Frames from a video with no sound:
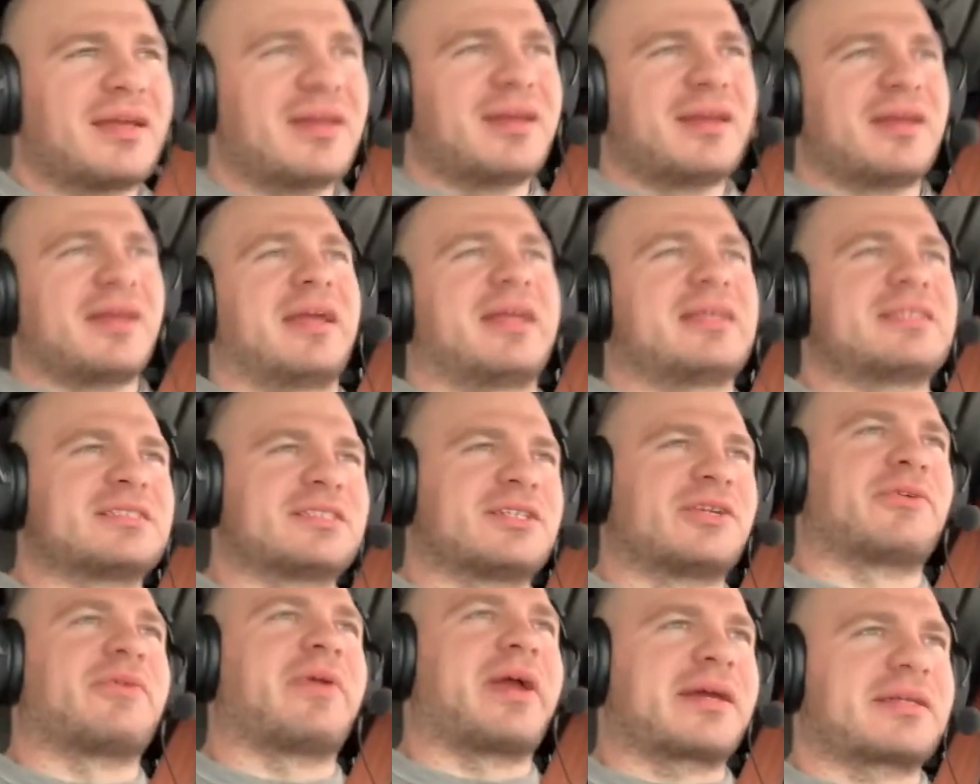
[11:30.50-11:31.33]
it's
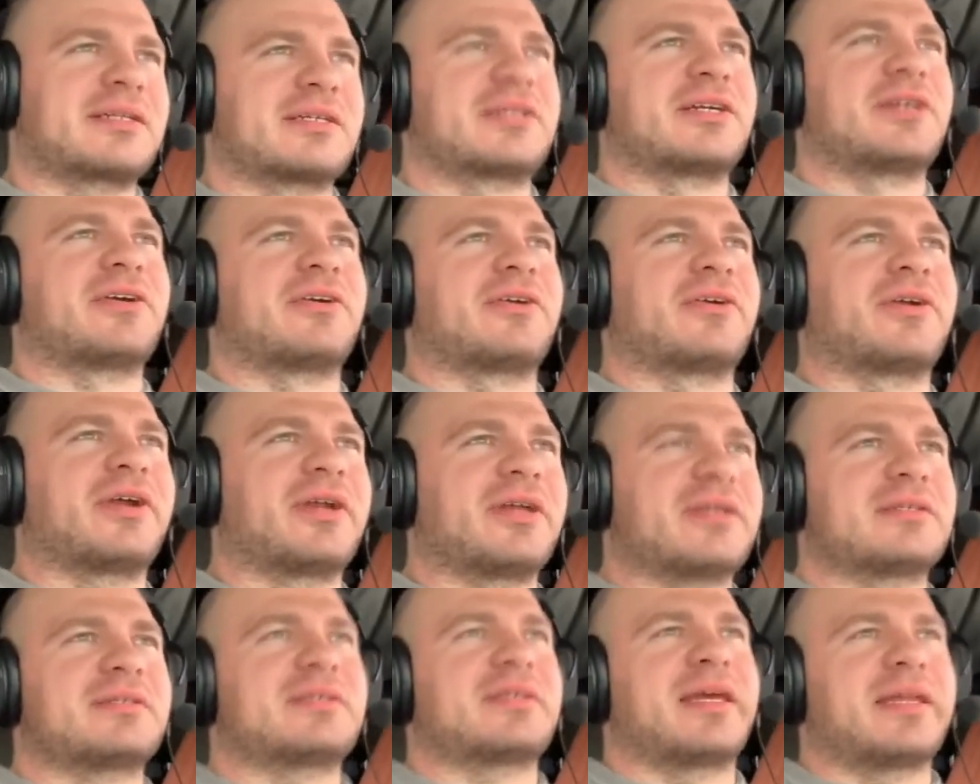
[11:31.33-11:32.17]
direct
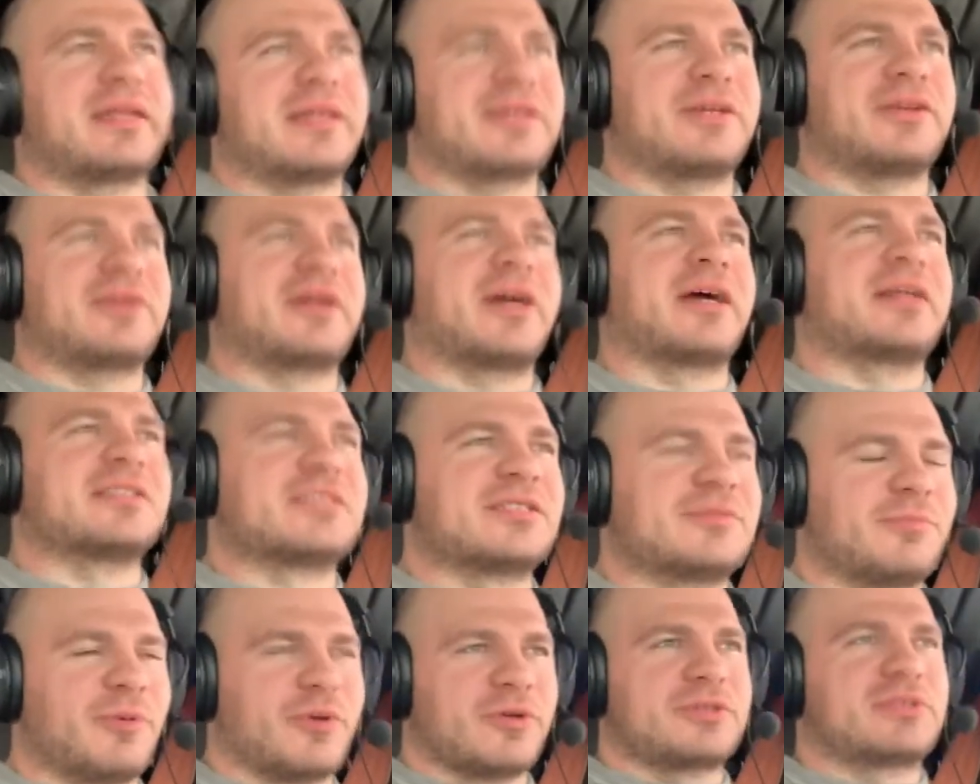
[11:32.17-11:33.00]
current, and you're not
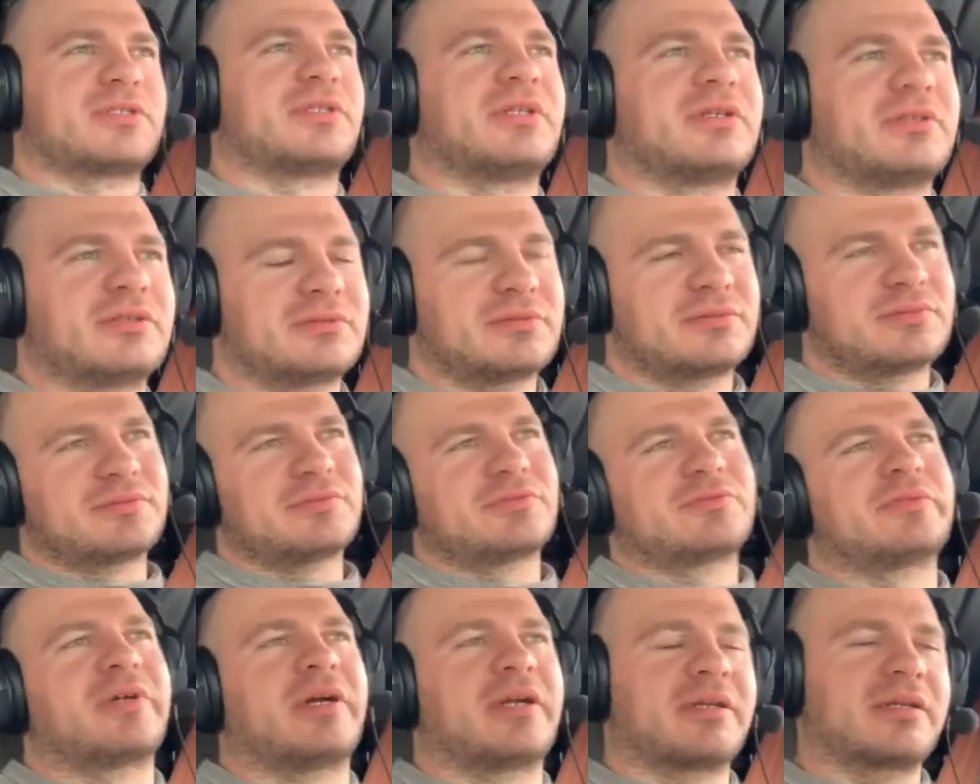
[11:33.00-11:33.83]
supposed to
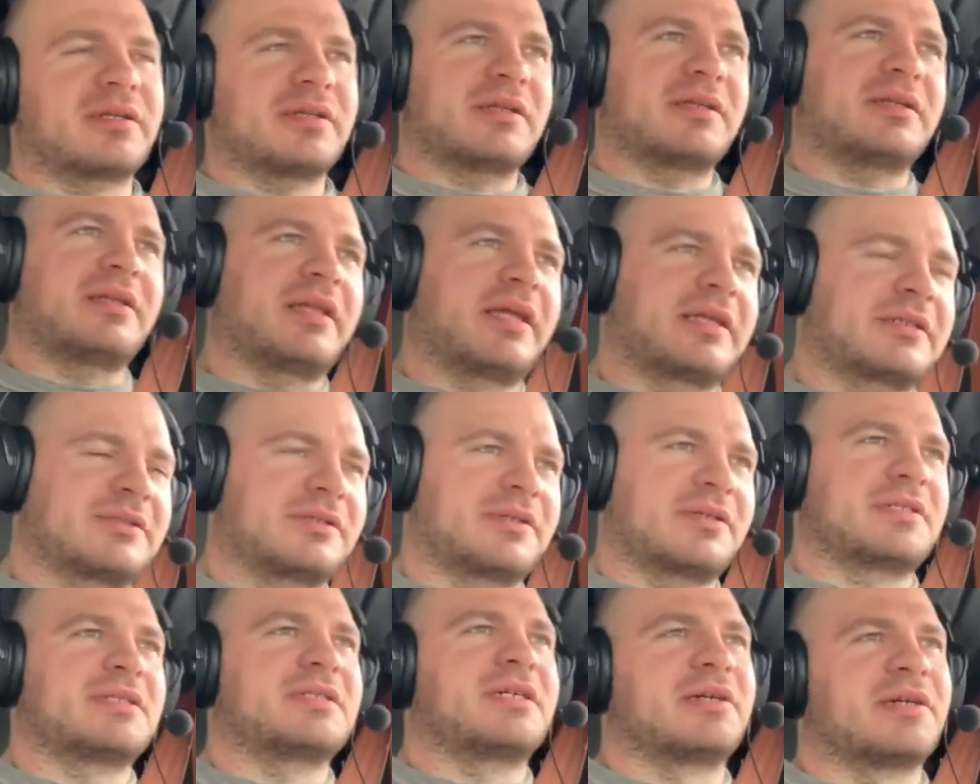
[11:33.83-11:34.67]
run electric
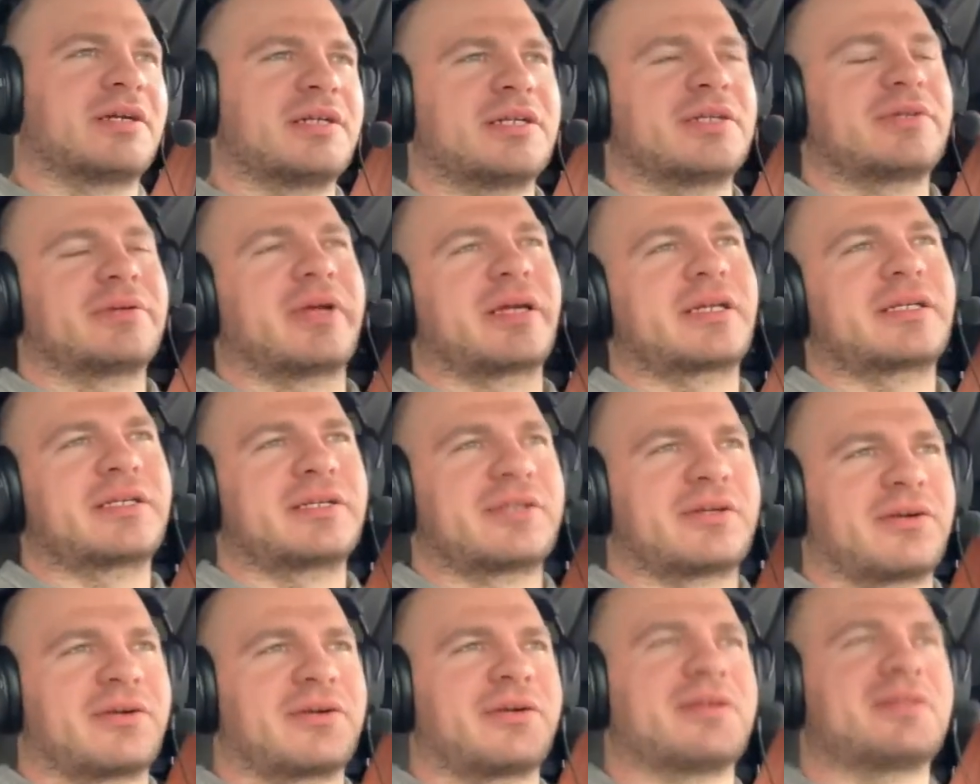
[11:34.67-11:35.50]
guitar on direct
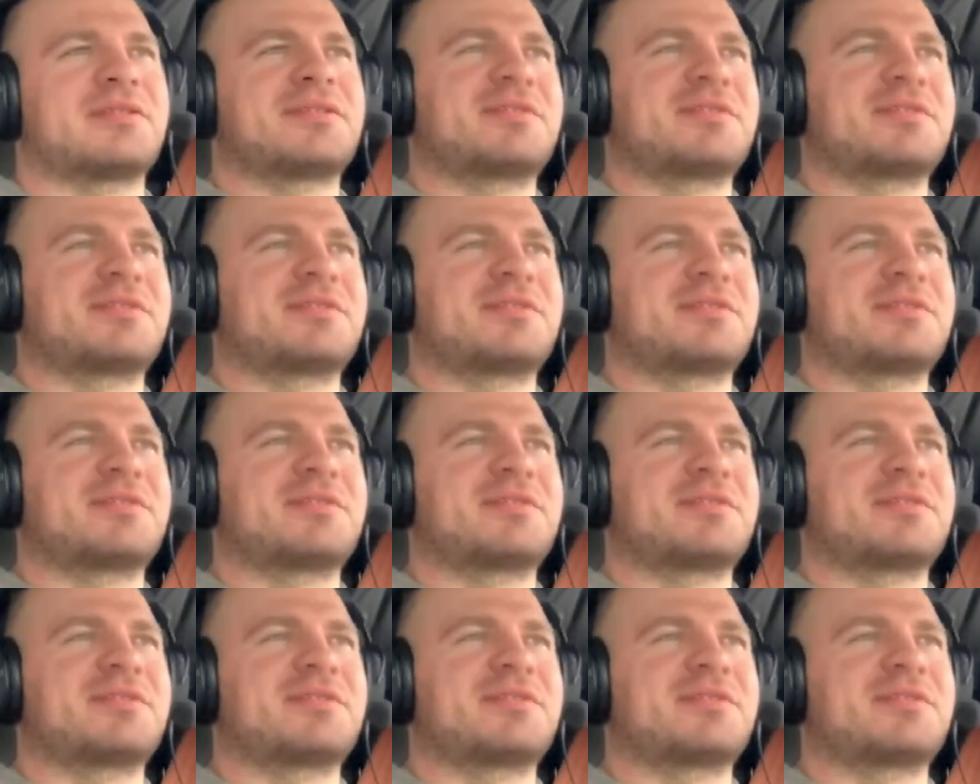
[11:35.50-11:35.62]
current,